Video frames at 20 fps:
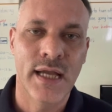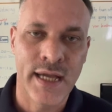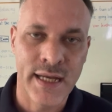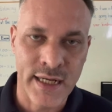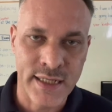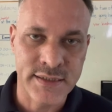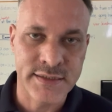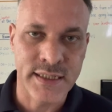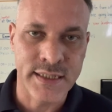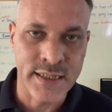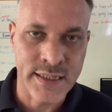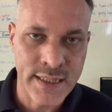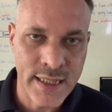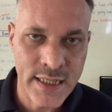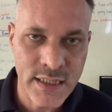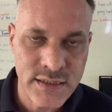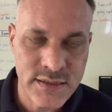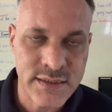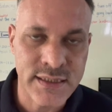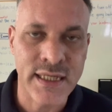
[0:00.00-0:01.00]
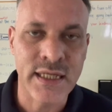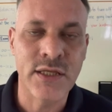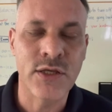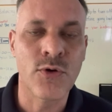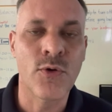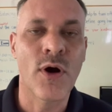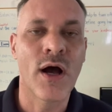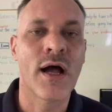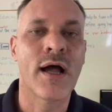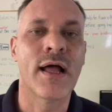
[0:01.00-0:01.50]
And I say yes, then
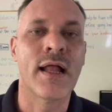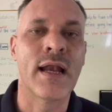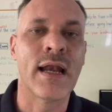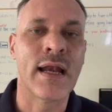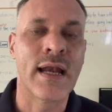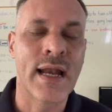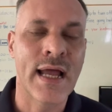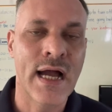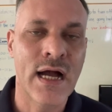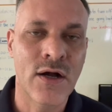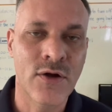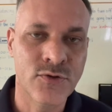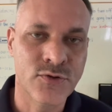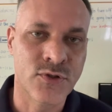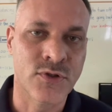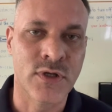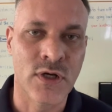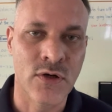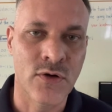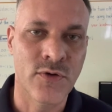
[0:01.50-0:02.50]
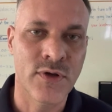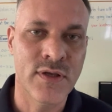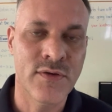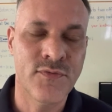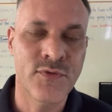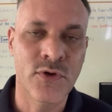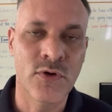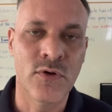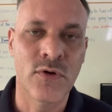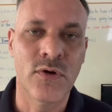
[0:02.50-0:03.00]
you are allowed to go.
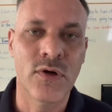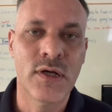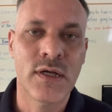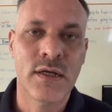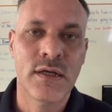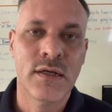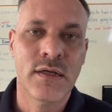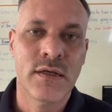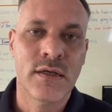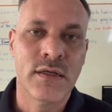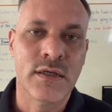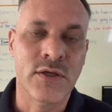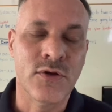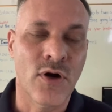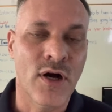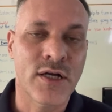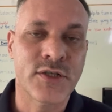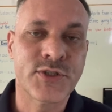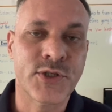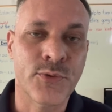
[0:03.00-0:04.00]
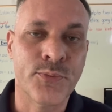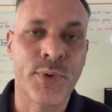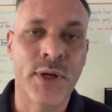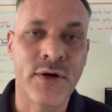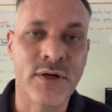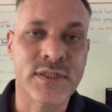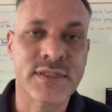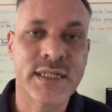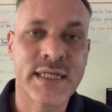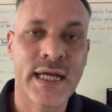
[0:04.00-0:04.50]
If you ask your
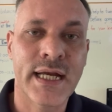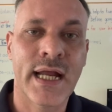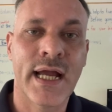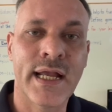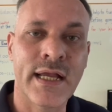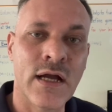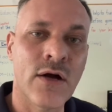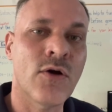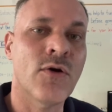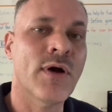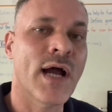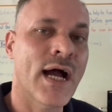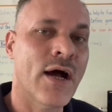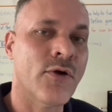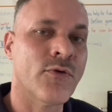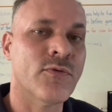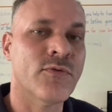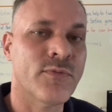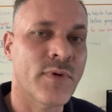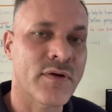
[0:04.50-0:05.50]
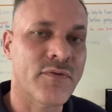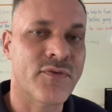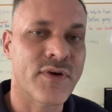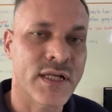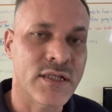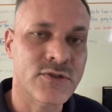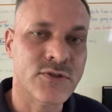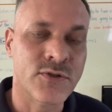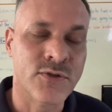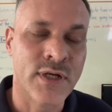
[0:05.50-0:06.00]
parents, can I go out with my
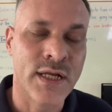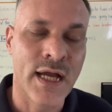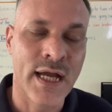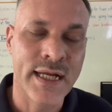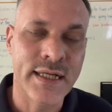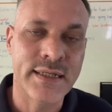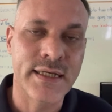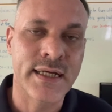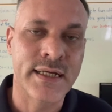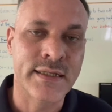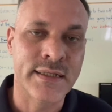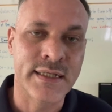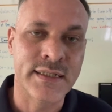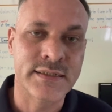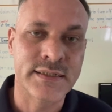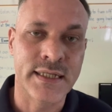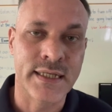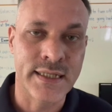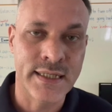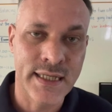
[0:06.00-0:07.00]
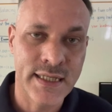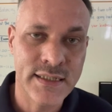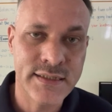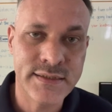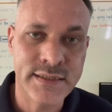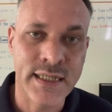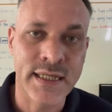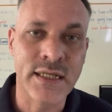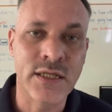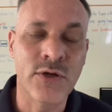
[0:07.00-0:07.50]
friends tonight? And they say
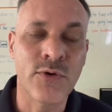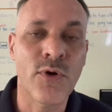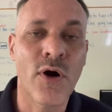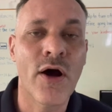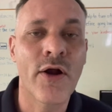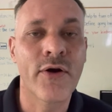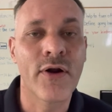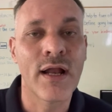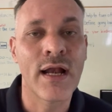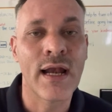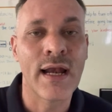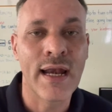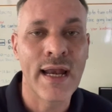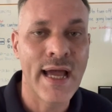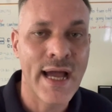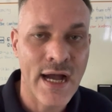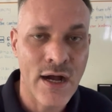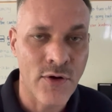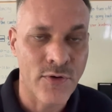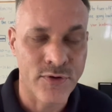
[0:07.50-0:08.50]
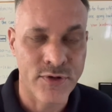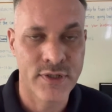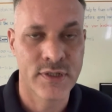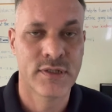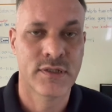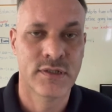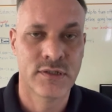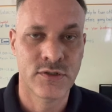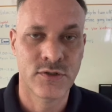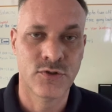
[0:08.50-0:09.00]
yes, then you are allowed
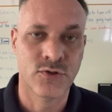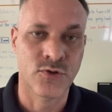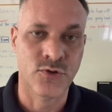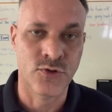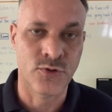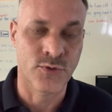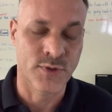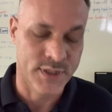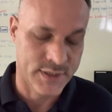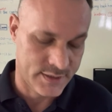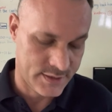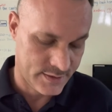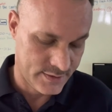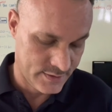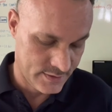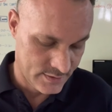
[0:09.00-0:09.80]
to do it.